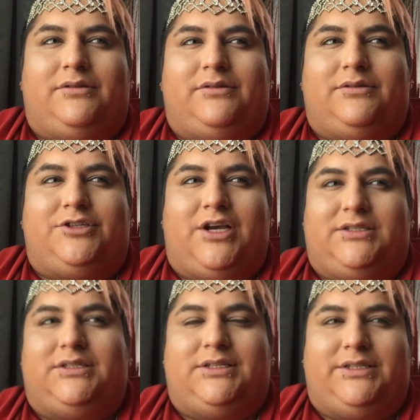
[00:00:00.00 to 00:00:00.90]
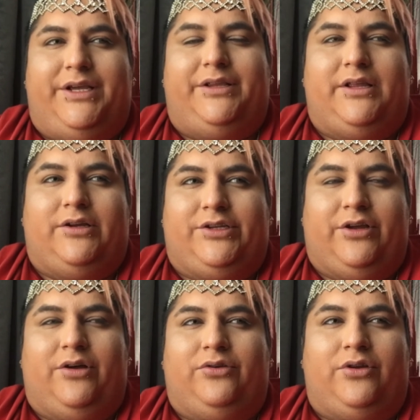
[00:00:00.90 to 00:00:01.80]
just to see
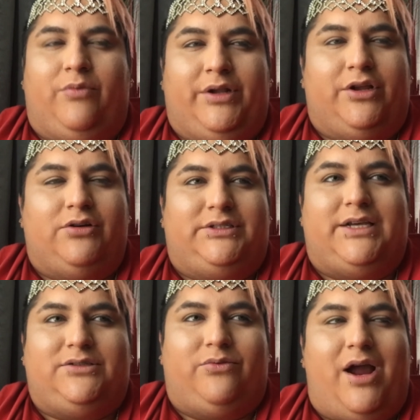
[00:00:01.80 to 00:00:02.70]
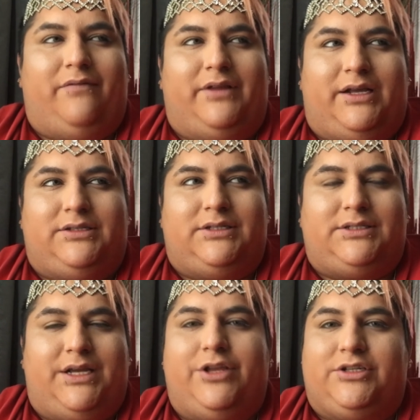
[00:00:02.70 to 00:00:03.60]
the when those days arrived, like to
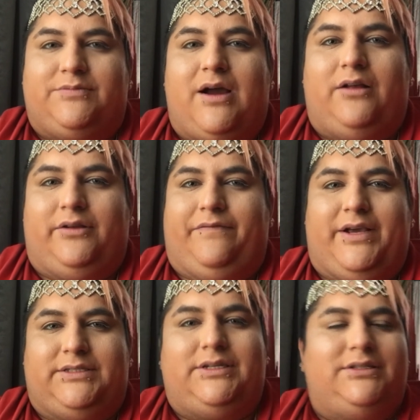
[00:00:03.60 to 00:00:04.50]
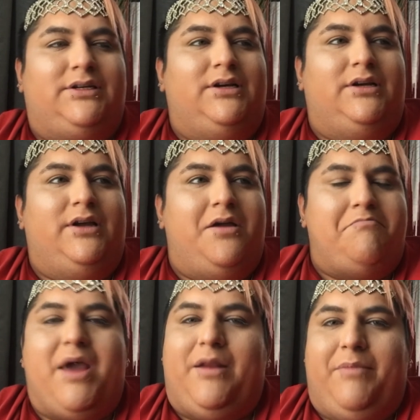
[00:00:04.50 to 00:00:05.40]
see their smile on their faces,
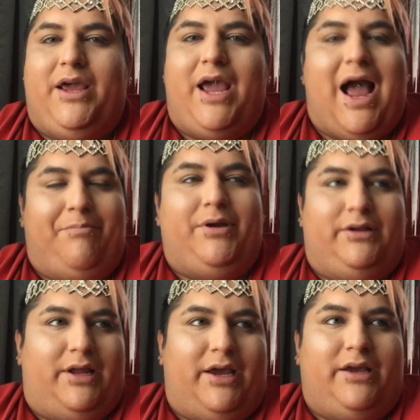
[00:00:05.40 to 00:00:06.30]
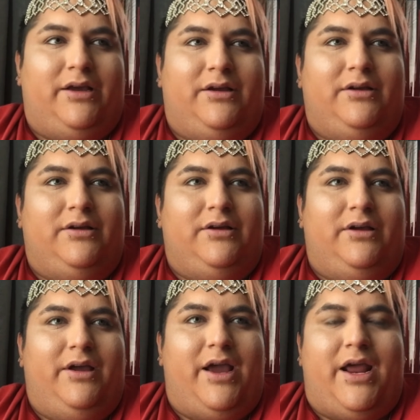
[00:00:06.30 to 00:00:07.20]
made me happy. Like
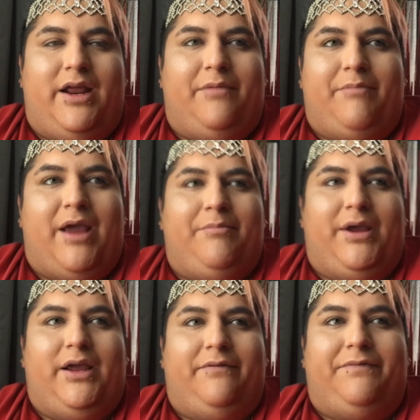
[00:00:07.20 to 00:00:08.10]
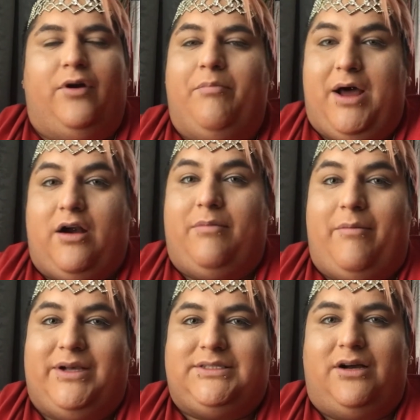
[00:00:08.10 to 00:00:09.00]
it made me feel better about
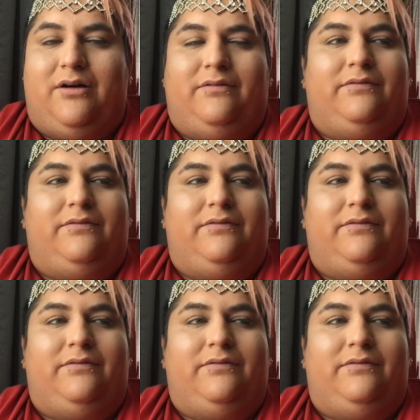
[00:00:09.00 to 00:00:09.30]
myself